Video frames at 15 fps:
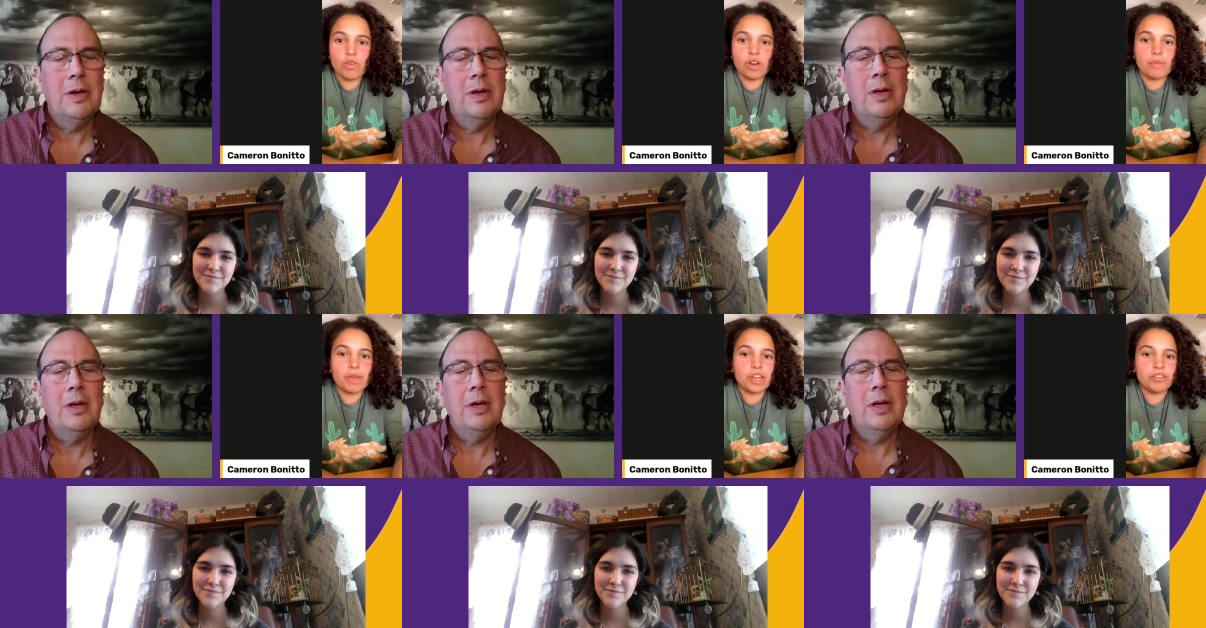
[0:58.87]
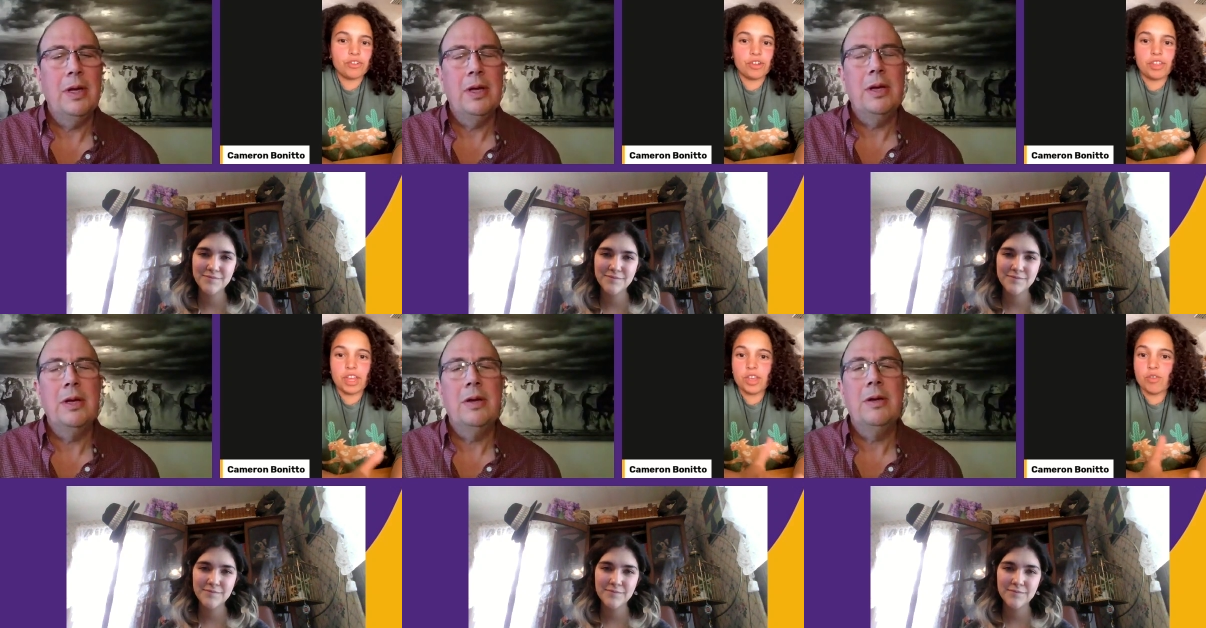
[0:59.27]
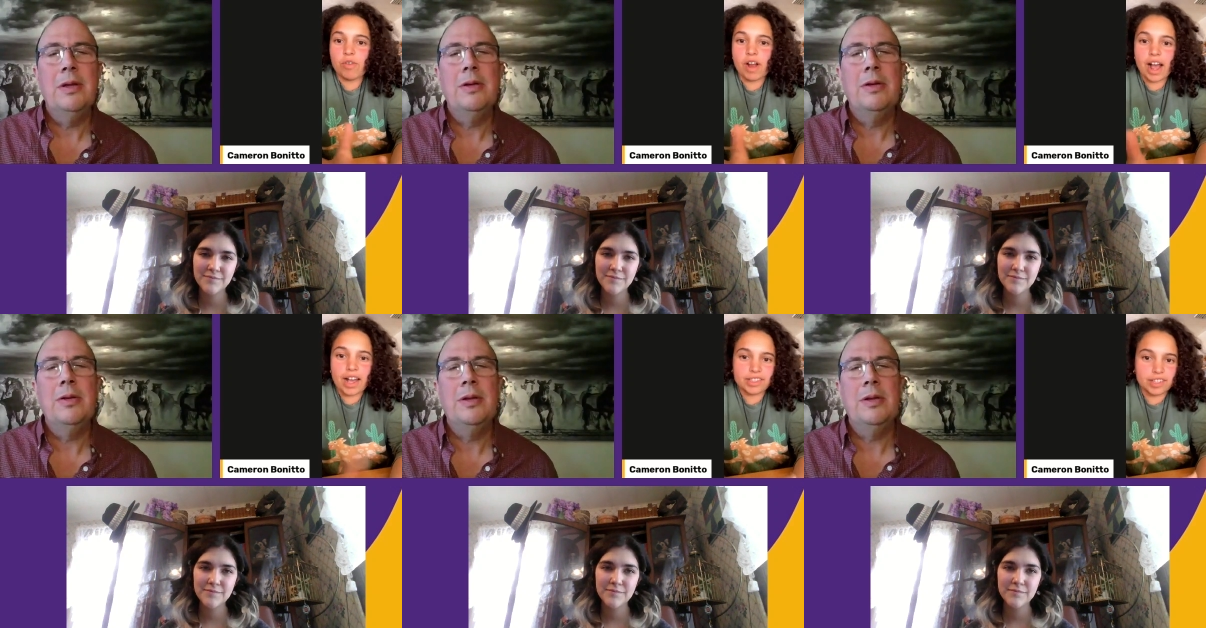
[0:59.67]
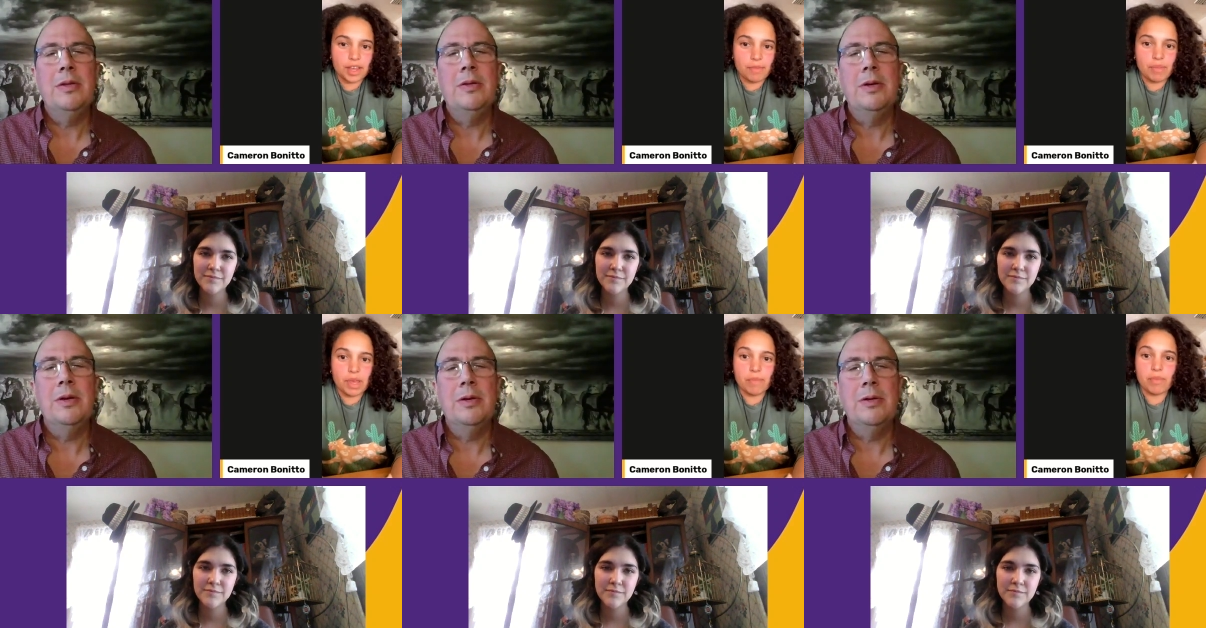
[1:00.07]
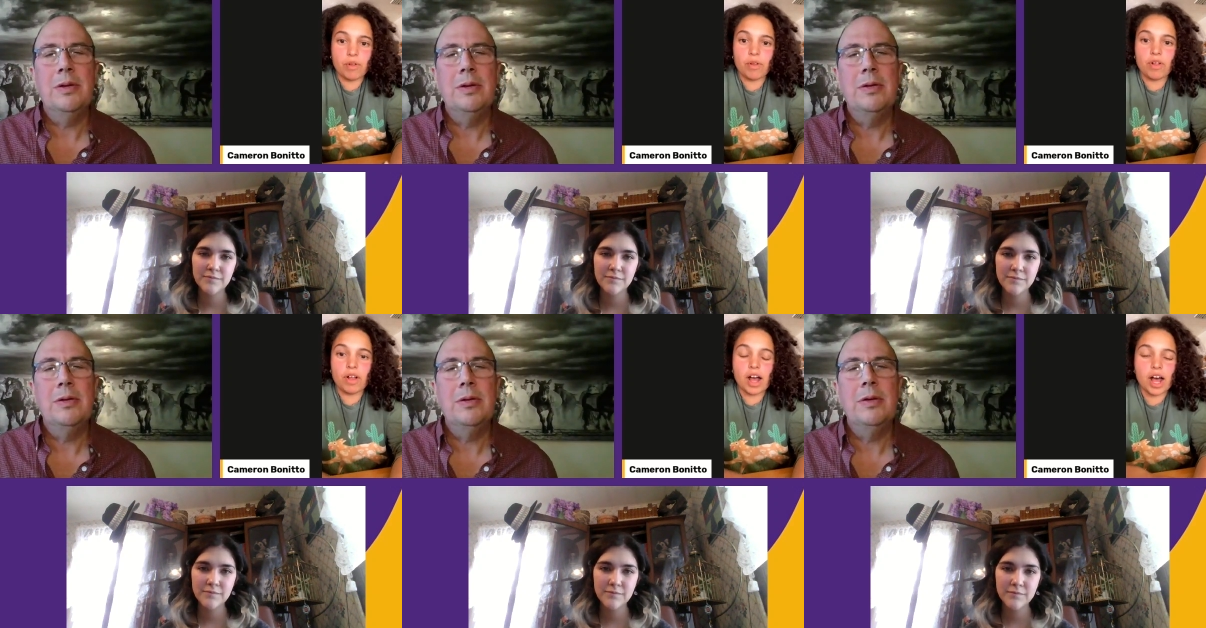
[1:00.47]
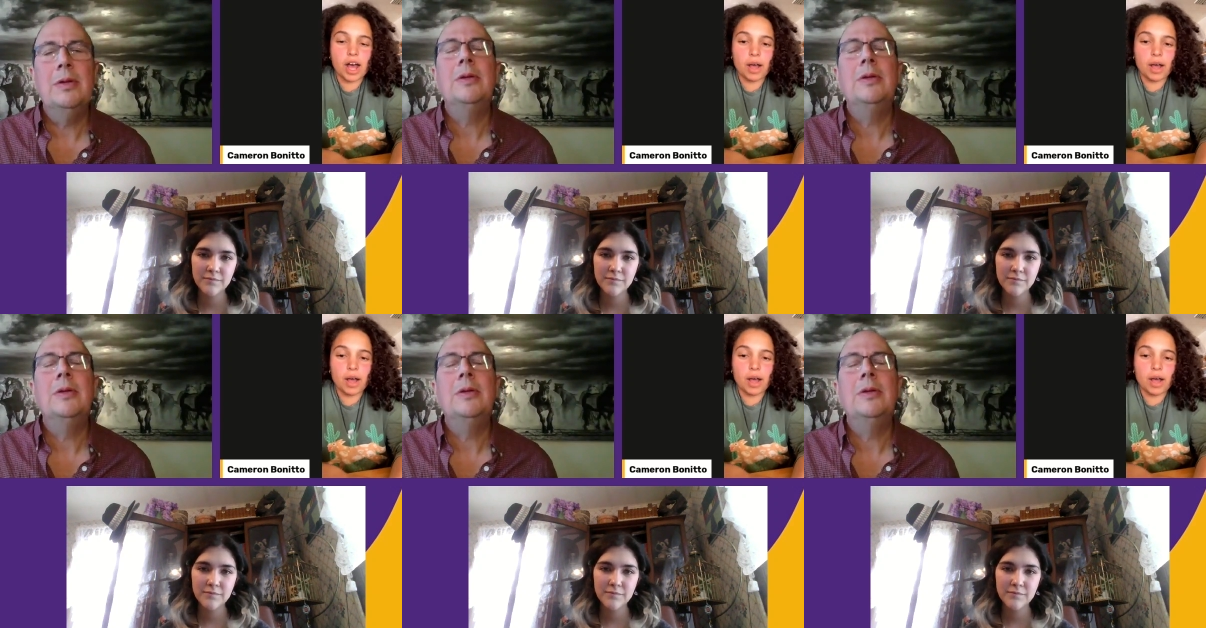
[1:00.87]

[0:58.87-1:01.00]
Speaker 1: You want to make sure that you are asking people.